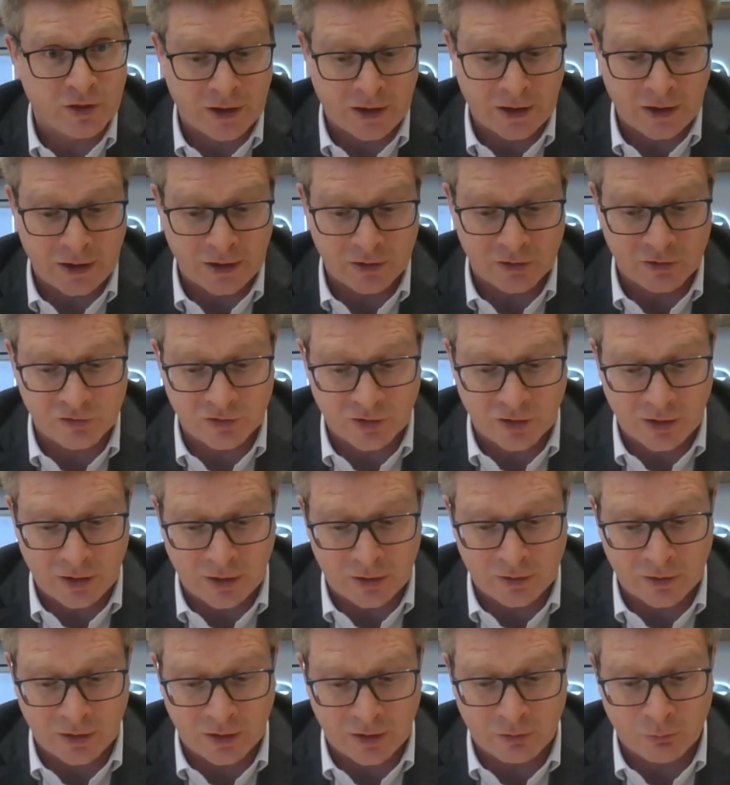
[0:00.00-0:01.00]
And
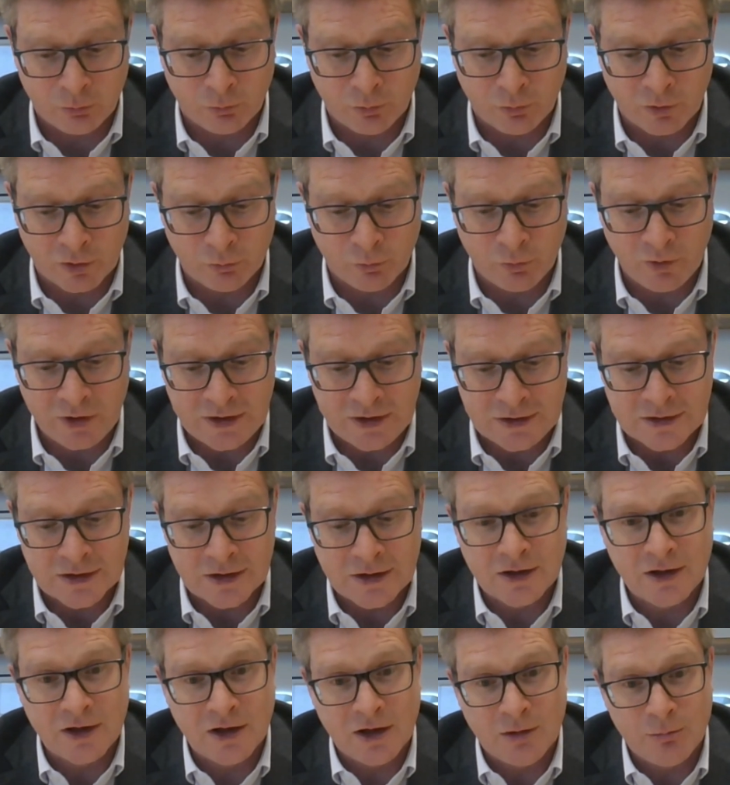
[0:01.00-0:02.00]
I think when
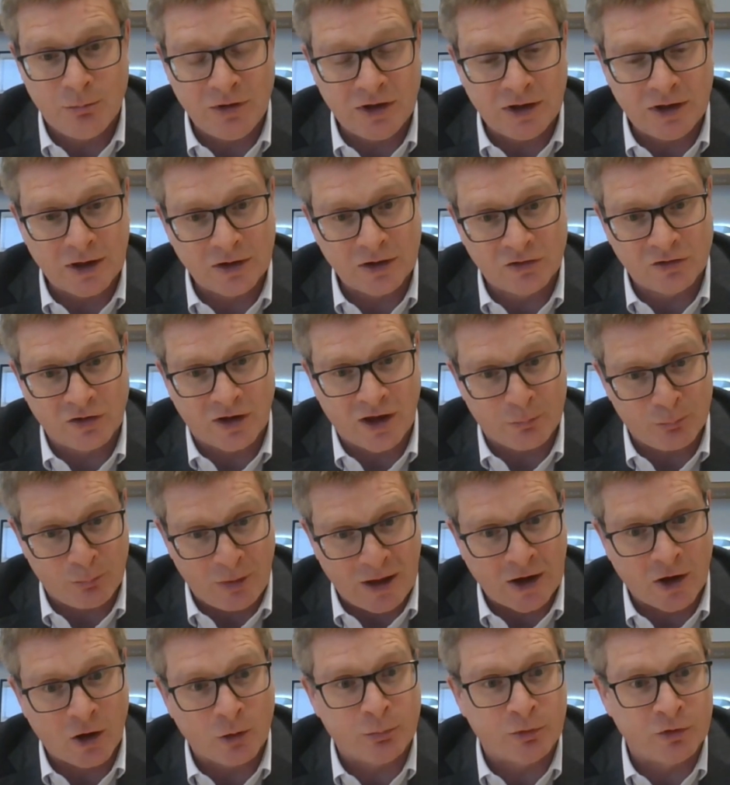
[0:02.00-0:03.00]
we begin to get
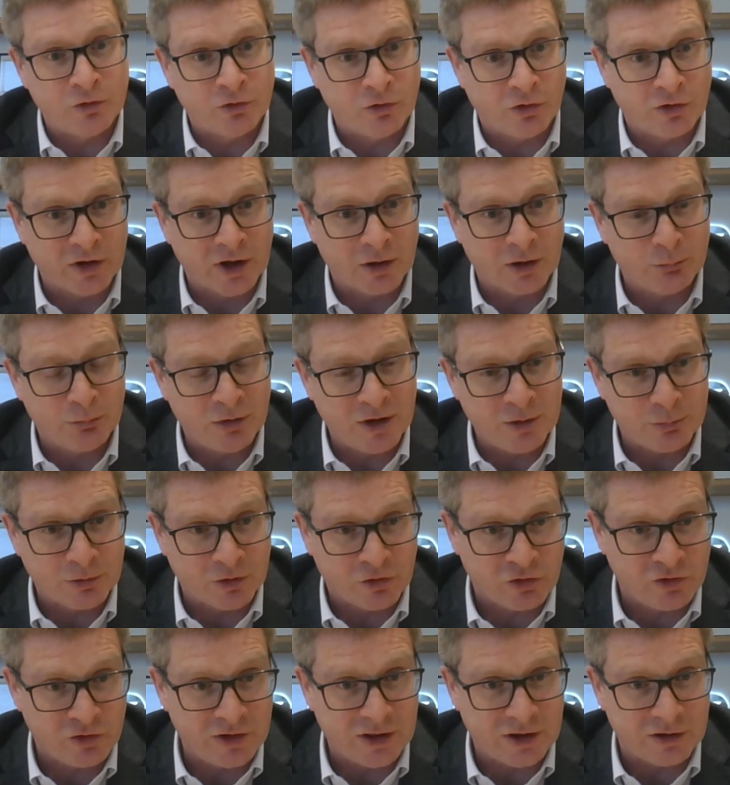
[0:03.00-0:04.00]
back up and running and people
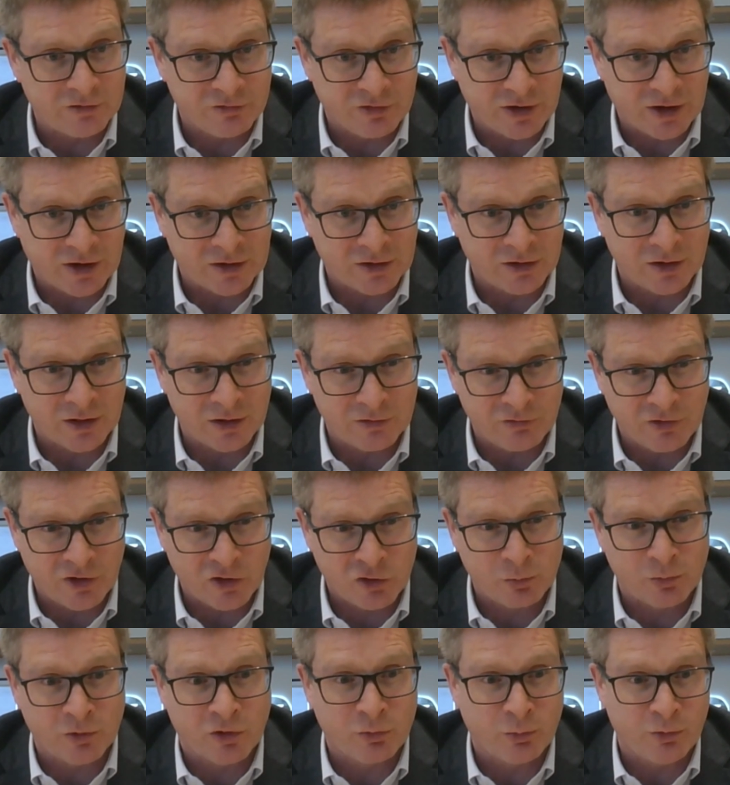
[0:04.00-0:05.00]
see the effect of the
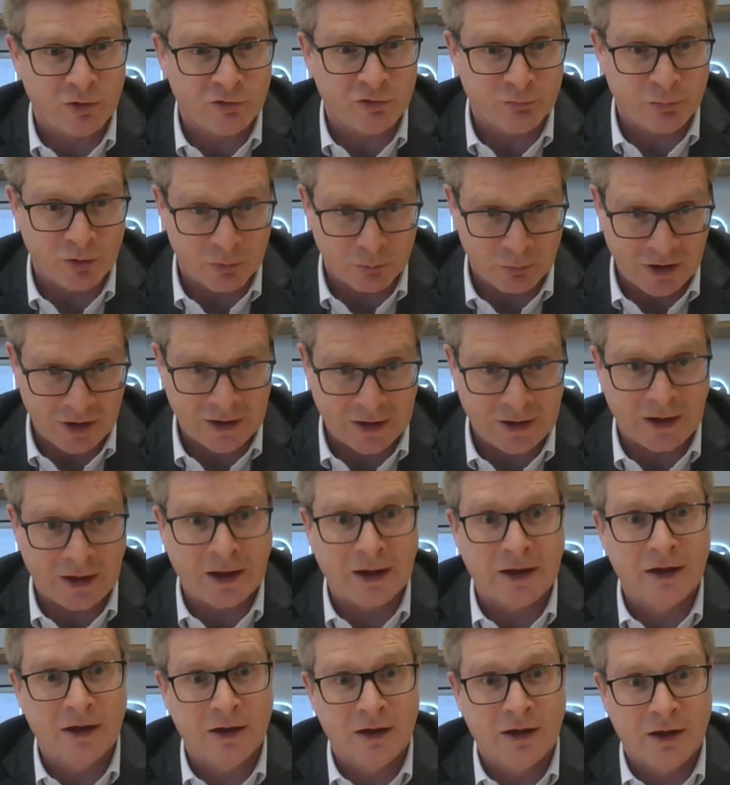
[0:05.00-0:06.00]
investments we've been
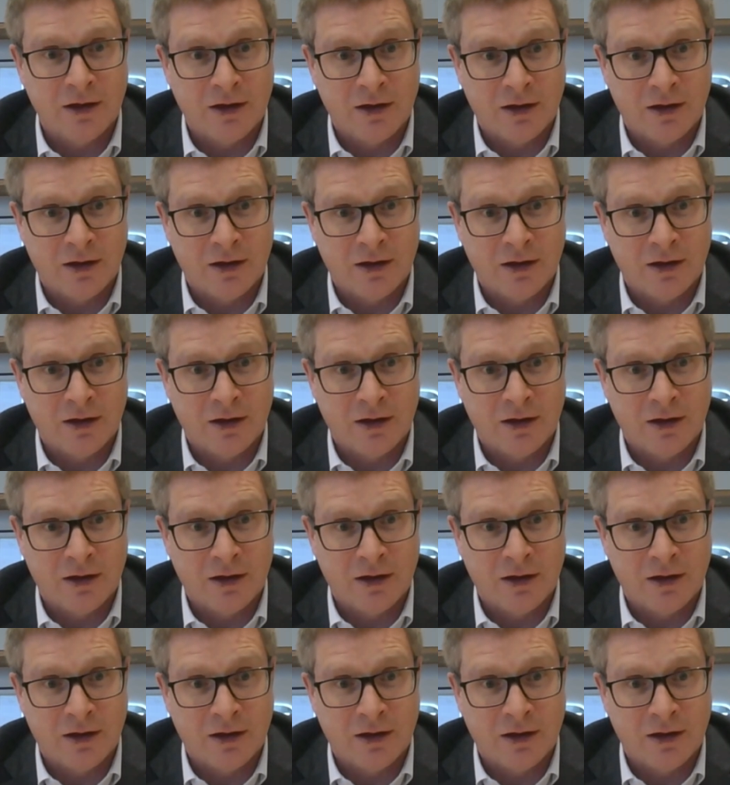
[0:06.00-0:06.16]
making,